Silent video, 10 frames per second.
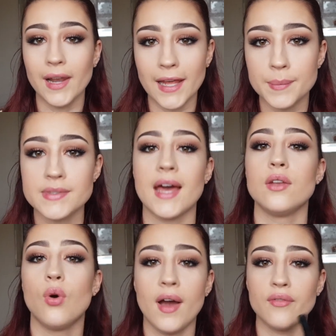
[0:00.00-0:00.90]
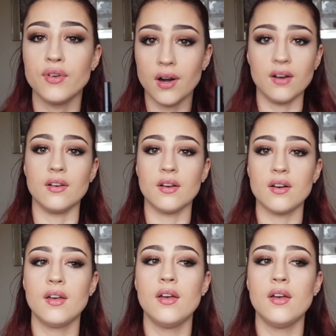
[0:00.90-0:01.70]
lips and not have gunk